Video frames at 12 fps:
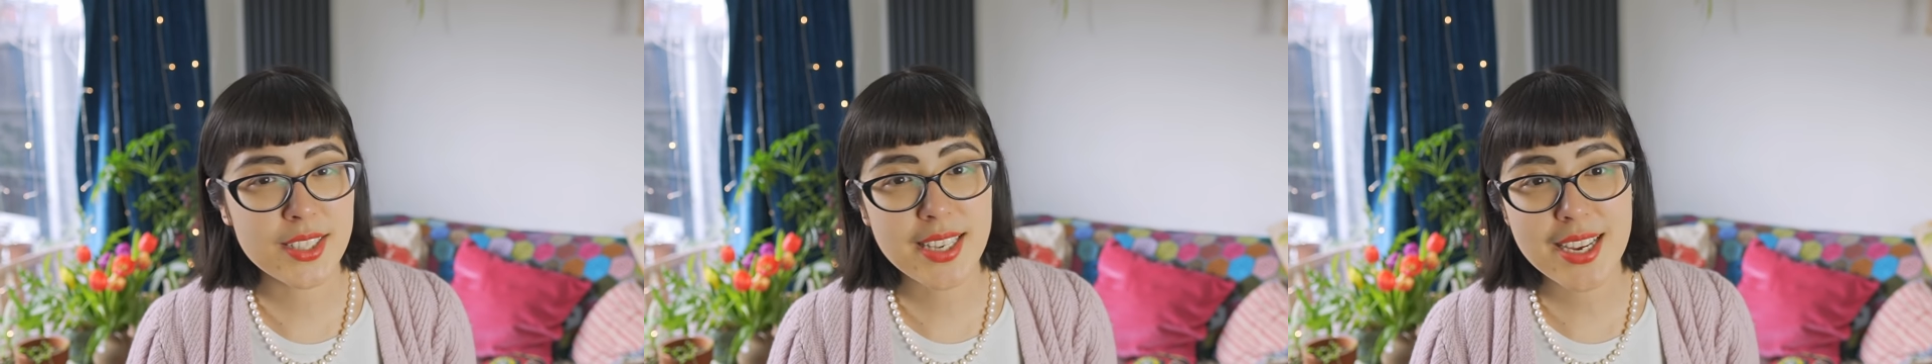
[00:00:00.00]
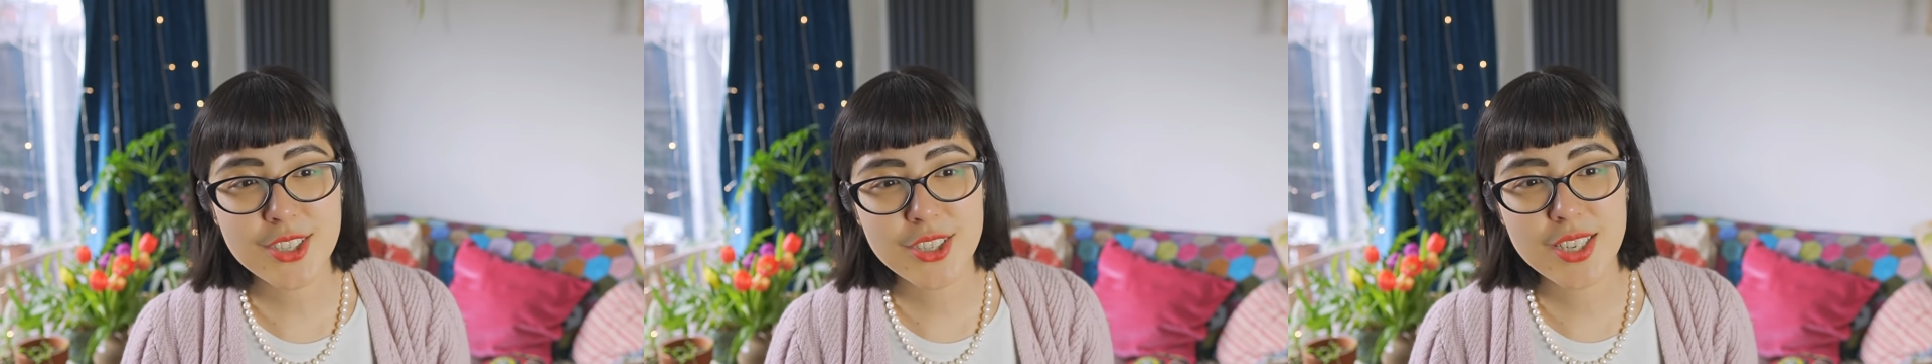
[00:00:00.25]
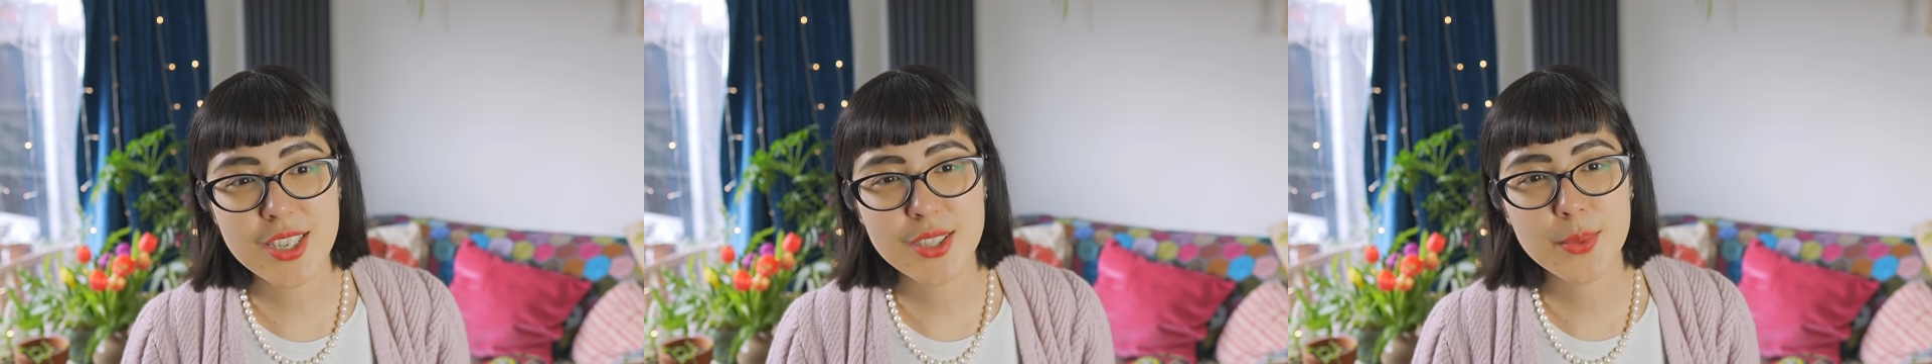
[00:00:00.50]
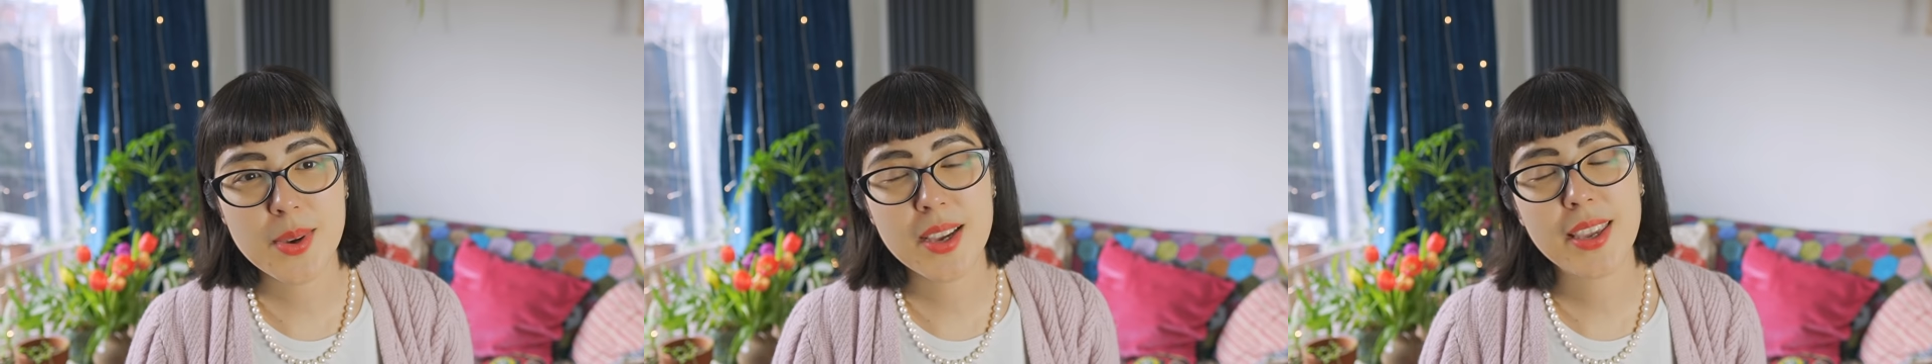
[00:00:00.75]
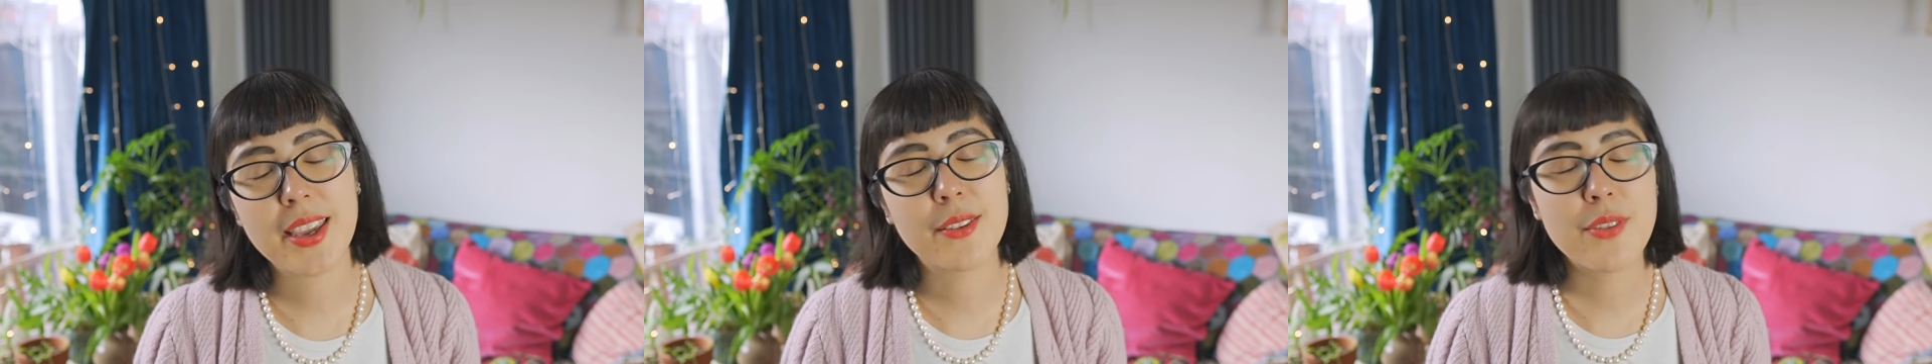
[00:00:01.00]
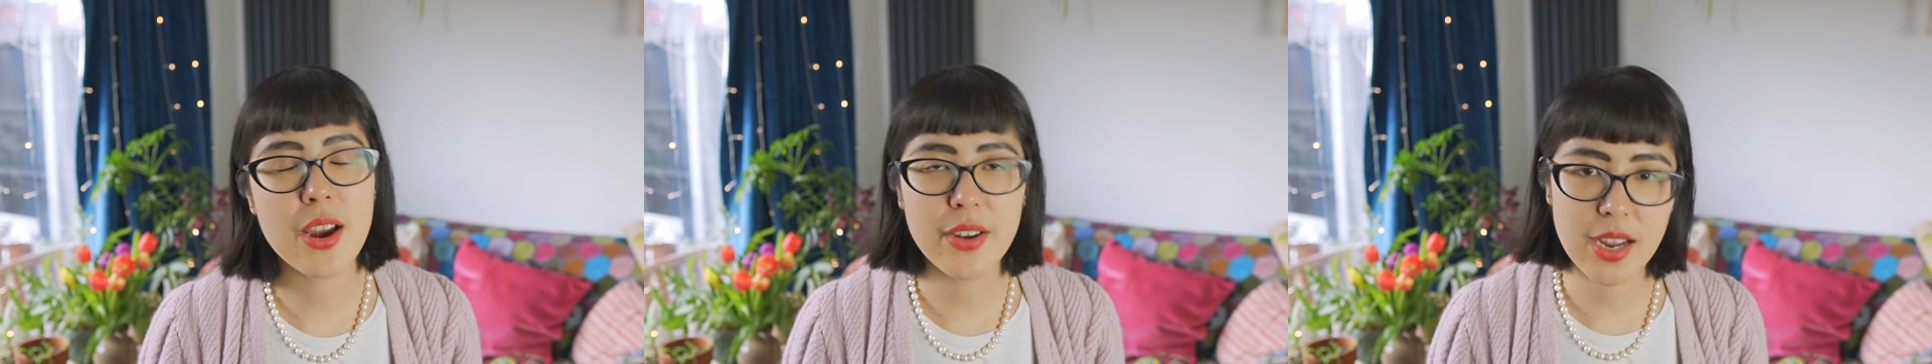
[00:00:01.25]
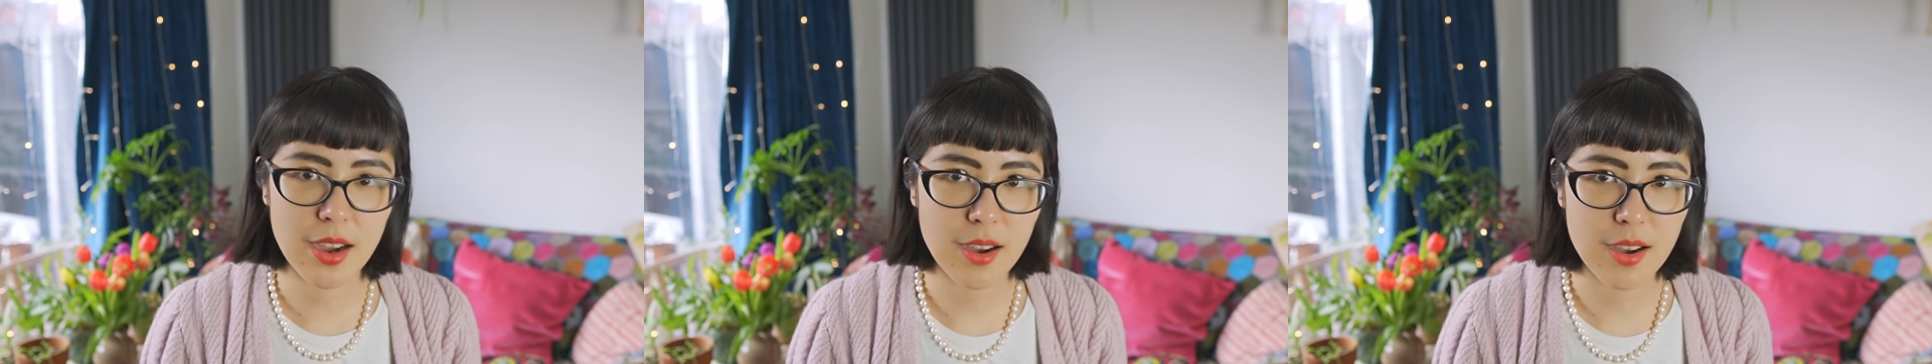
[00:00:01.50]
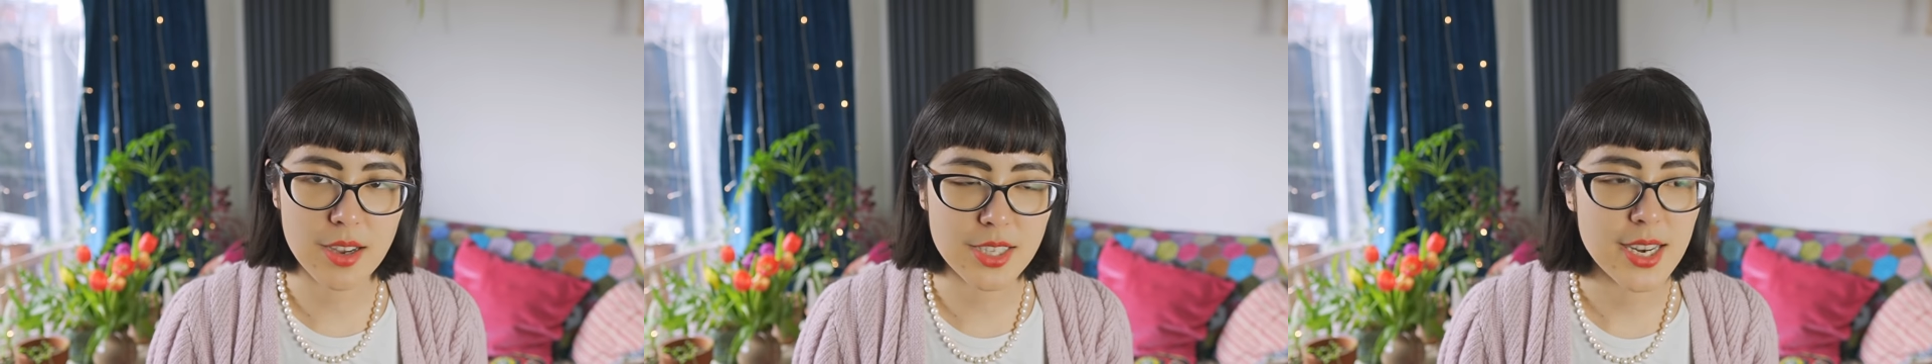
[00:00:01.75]
stashless, working very
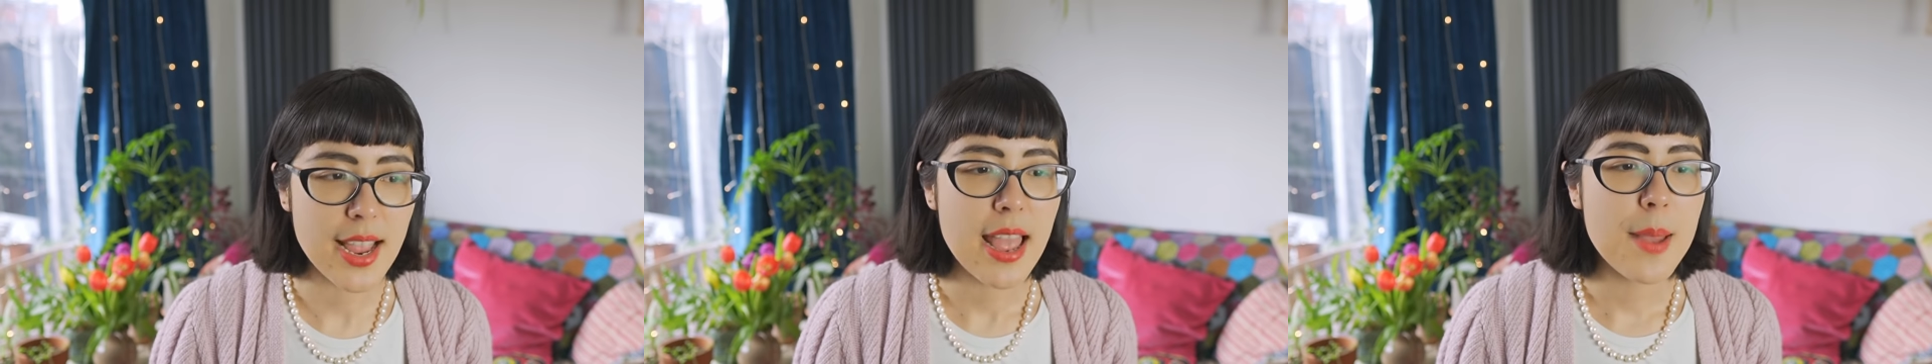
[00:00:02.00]
hard,